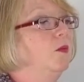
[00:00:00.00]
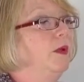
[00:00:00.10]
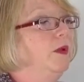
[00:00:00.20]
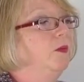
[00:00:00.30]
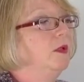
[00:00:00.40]

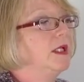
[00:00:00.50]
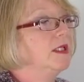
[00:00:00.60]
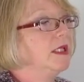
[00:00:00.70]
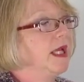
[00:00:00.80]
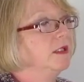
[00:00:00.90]
we will then
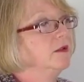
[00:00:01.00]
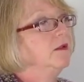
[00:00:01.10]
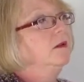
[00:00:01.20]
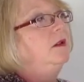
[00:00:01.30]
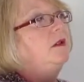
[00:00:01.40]

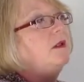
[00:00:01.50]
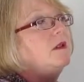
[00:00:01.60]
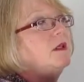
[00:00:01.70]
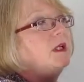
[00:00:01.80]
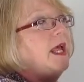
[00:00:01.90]
tackle
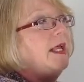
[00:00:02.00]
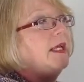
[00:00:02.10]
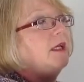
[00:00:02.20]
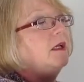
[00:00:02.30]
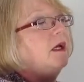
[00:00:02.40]
the neck
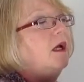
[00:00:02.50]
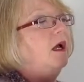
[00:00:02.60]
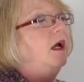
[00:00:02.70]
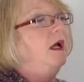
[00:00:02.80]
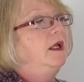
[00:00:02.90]

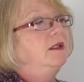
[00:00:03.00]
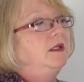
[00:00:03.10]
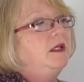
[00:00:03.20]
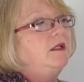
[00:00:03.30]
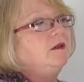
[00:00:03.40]
and
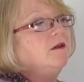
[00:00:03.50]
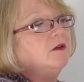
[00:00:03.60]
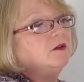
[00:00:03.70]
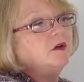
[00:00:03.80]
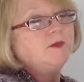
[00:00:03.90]
then the
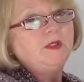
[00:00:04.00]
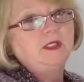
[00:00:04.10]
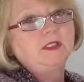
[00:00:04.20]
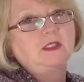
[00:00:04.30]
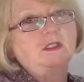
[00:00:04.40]
cross
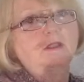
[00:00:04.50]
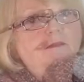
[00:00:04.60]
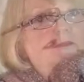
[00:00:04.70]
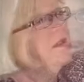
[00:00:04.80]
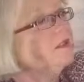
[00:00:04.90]
pieces.
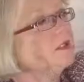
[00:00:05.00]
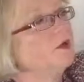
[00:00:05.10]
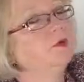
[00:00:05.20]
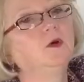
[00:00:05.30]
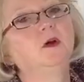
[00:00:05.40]

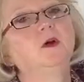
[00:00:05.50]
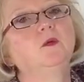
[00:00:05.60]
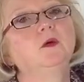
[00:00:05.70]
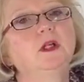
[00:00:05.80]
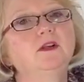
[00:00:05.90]
So
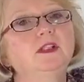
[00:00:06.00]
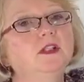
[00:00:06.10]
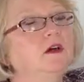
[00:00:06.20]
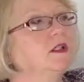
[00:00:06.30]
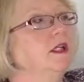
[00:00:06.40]
when I'm
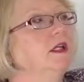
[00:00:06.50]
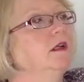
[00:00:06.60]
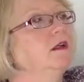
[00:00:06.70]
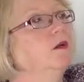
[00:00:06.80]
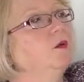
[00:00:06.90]
starting
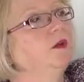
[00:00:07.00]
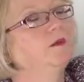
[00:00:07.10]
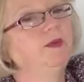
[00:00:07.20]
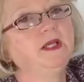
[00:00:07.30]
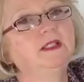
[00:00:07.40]
with the
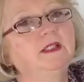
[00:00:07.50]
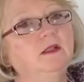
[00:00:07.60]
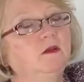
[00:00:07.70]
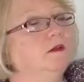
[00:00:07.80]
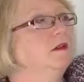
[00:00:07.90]
base,
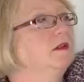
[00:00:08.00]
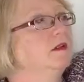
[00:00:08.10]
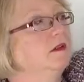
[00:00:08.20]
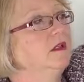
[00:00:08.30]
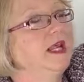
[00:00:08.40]

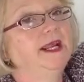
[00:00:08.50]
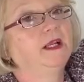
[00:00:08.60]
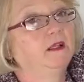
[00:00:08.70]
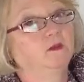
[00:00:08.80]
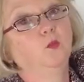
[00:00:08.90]
the
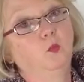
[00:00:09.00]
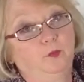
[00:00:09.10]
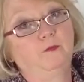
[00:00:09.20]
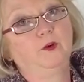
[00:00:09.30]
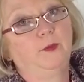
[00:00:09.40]
neck
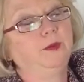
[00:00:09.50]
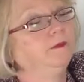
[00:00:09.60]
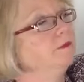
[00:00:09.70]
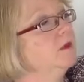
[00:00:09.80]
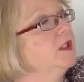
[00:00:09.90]
ribbon,
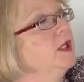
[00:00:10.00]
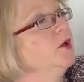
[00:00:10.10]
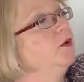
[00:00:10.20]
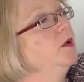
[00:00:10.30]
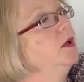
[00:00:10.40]

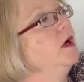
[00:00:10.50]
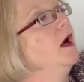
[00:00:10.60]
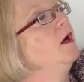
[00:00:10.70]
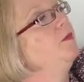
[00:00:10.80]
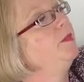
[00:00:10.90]
so
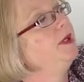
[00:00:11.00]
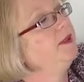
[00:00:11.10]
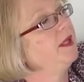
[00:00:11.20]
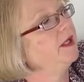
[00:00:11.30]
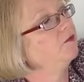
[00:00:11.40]

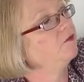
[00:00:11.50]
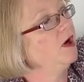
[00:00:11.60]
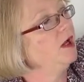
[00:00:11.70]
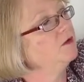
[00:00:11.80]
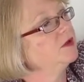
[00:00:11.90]
pin that
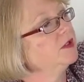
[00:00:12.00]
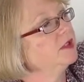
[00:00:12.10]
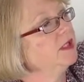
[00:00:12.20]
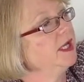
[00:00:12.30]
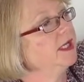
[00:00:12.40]
round the
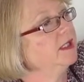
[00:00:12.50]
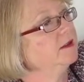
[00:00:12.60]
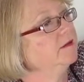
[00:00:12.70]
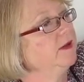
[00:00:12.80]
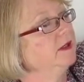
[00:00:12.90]
neck
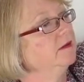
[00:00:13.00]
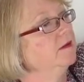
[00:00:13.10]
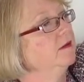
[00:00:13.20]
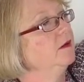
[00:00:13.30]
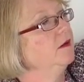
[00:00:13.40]

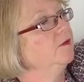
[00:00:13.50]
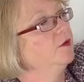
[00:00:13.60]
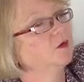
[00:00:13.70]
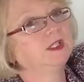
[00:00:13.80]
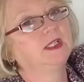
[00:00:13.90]
of
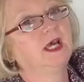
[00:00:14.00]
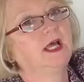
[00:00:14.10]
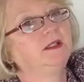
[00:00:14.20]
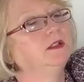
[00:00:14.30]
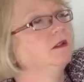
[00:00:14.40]
your
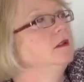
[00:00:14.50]
stand